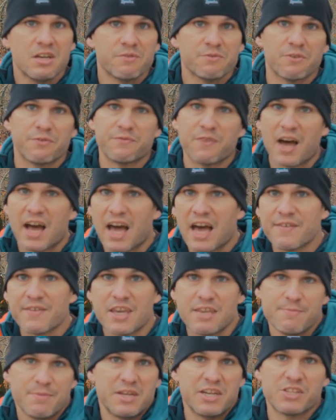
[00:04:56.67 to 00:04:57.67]
for five,
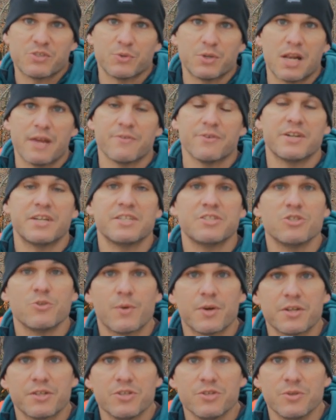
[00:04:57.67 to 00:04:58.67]
eight minutes, whatever it is you
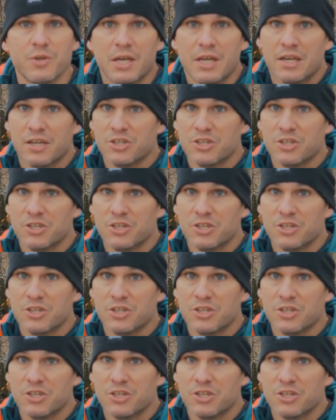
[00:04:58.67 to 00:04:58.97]
want to do.